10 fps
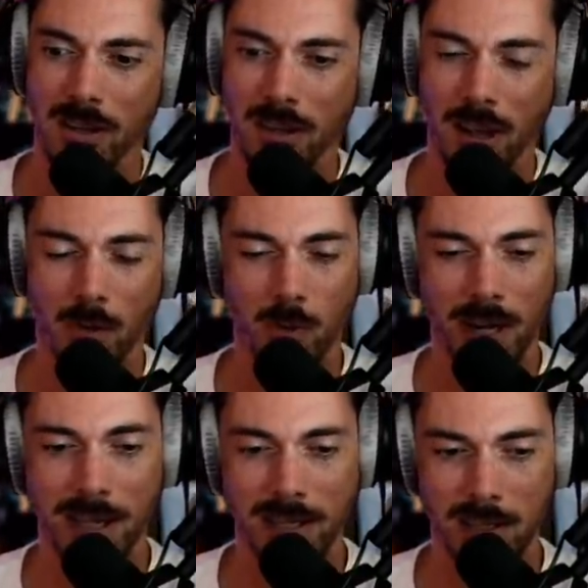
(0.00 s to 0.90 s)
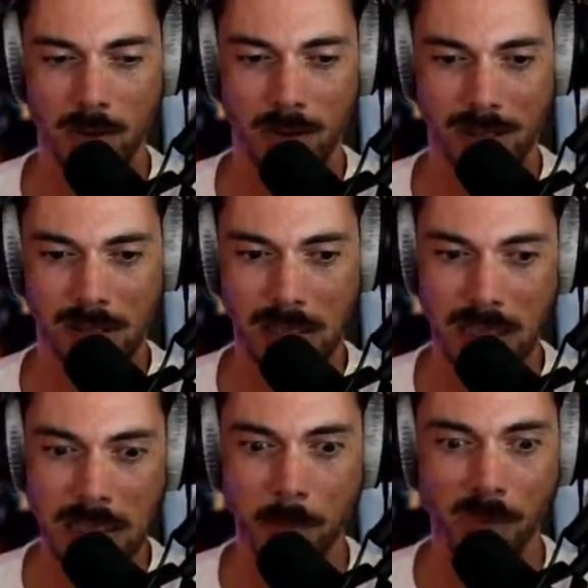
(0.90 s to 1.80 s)
regulators who are
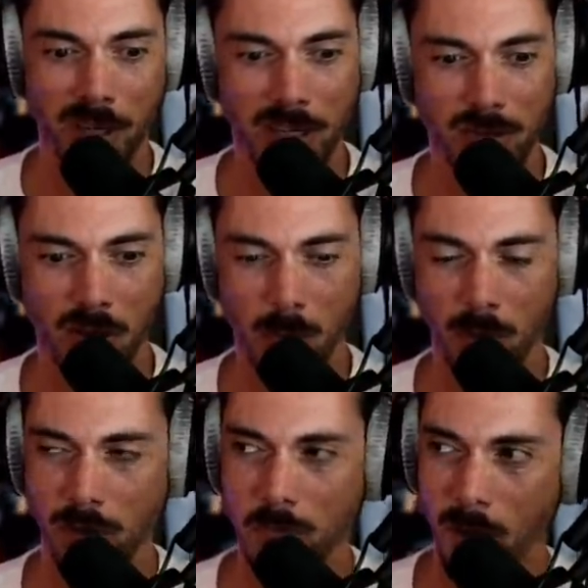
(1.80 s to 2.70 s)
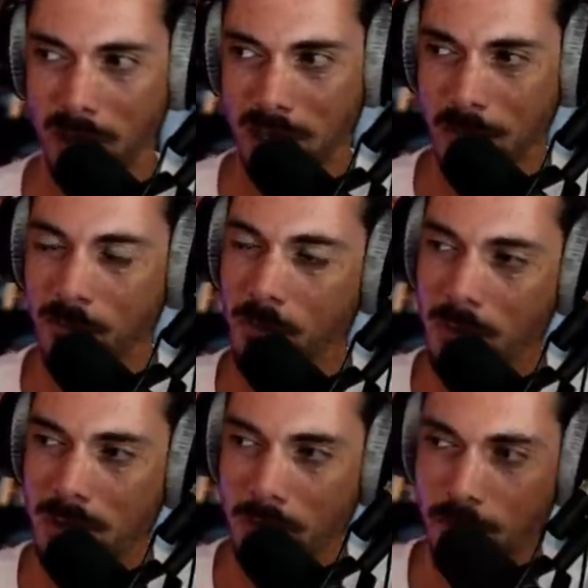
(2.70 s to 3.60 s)
deeply troubled by the
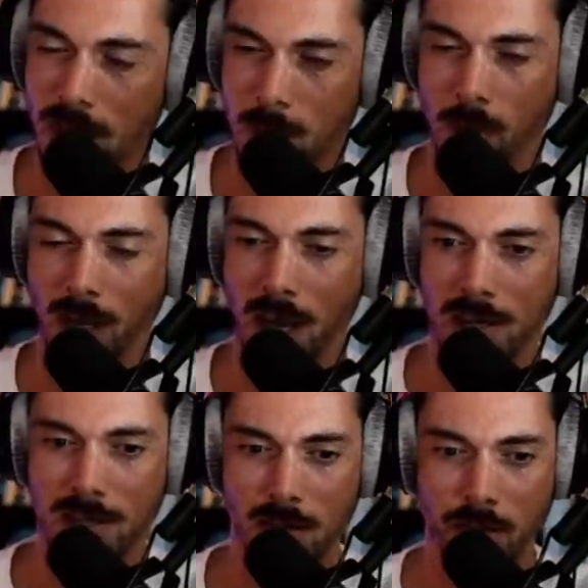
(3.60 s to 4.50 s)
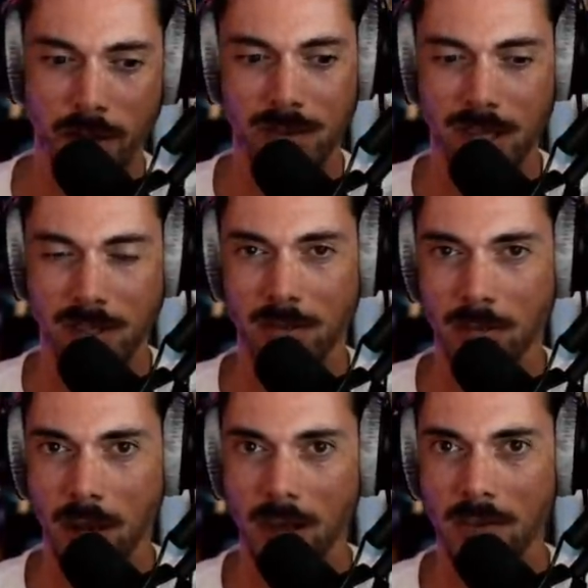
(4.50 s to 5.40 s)
influence that Facebook has on our digital
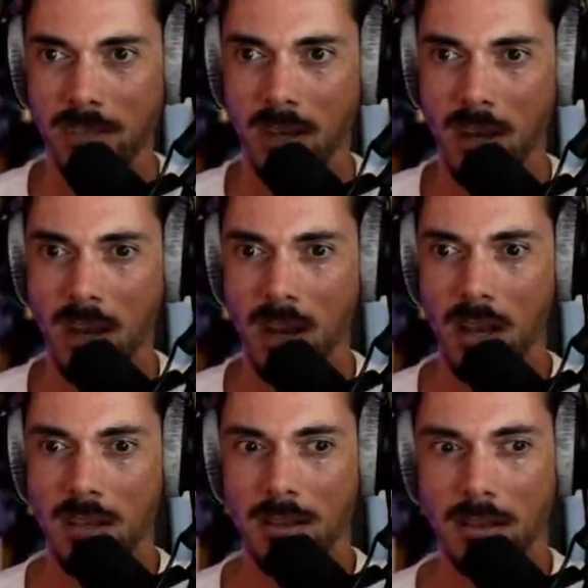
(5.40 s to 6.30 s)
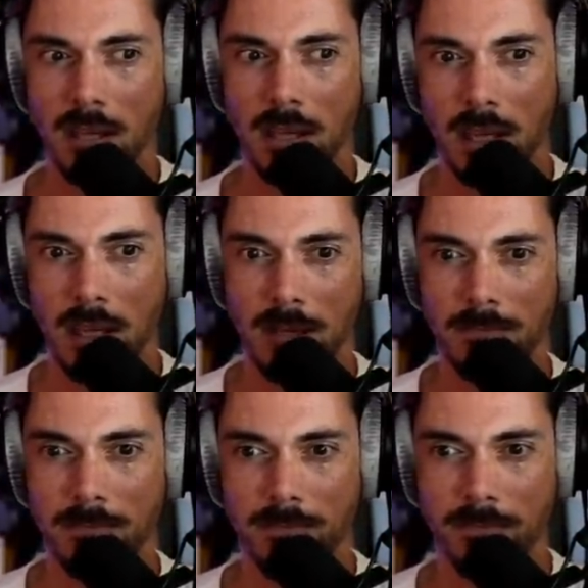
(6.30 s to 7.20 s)
lives. The
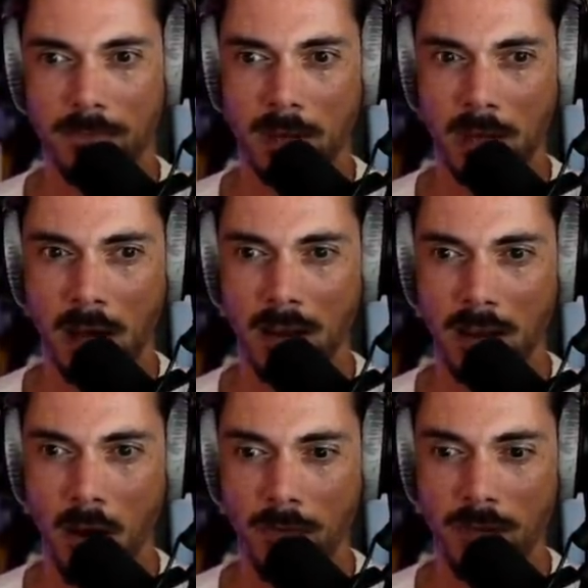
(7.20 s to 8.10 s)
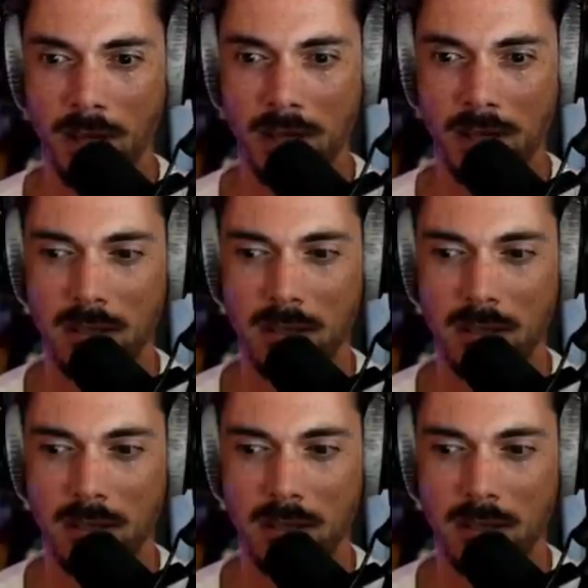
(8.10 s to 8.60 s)
kind of the obvious